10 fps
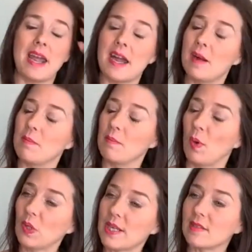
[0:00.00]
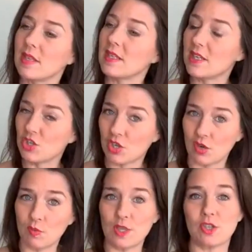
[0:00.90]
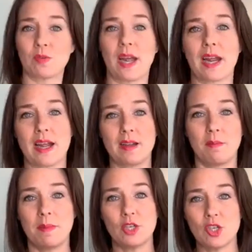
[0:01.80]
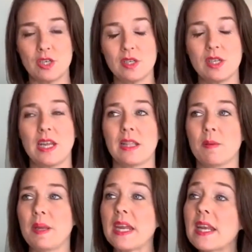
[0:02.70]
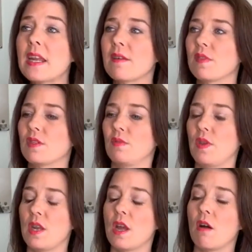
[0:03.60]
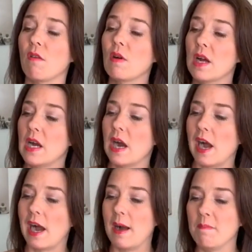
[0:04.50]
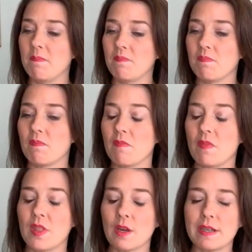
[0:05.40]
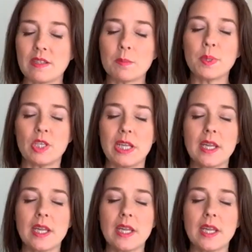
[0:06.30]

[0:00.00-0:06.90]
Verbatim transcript: My um, pole dancing teacher, which I kind of mentioned in the beginning of this video, um, there is a